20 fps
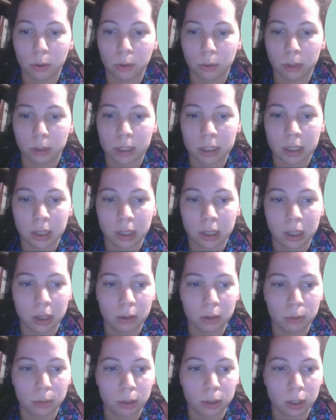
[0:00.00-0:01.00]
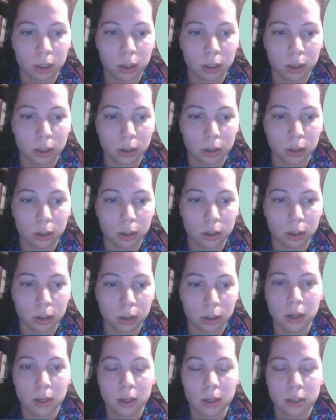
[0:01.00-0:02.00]
Alright, here we go.
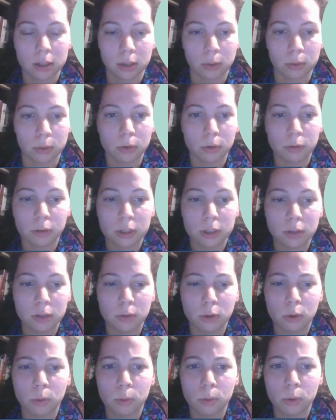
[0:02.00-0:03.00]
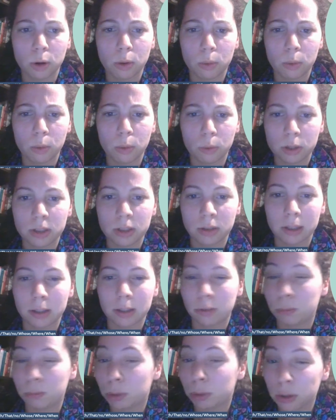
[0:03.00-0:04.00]
So first of all, what was a
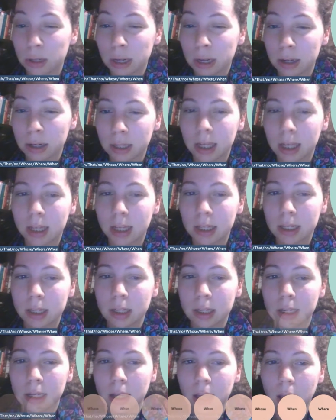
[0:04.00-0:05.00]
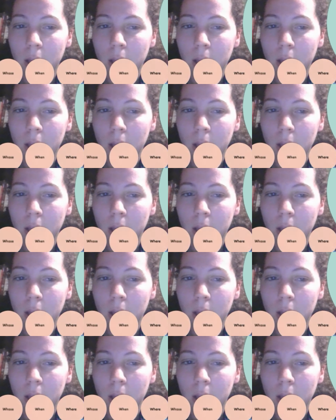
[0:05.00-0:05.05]
relative pronoun again?